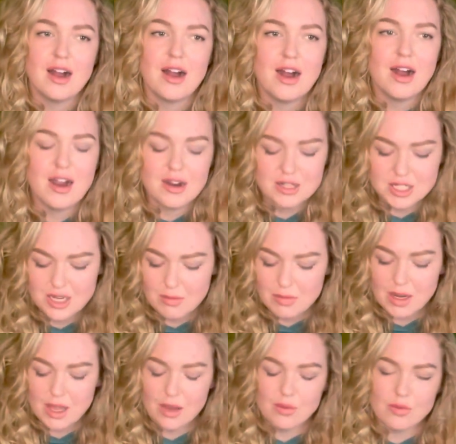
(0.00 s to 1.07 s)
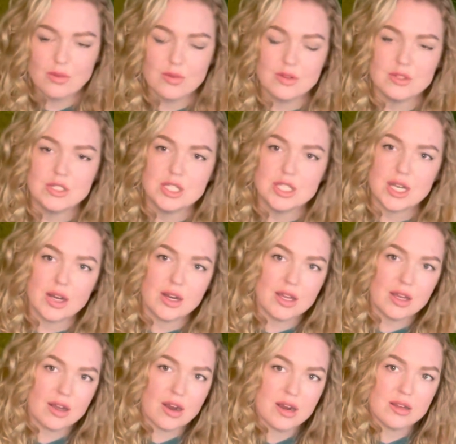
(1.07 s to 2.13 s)
our Gemini ruled
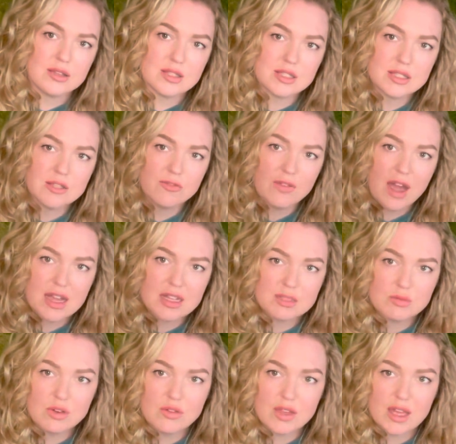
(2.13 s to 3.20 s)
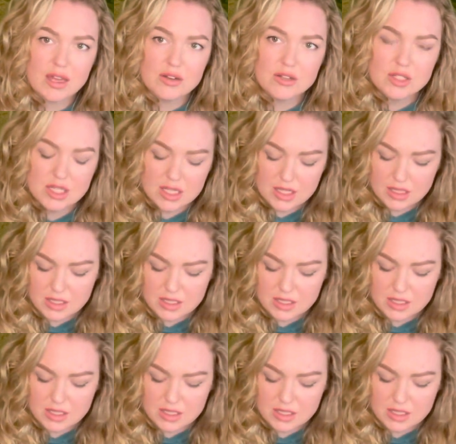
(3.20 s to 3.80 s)
chariot card. This is fast moving energy.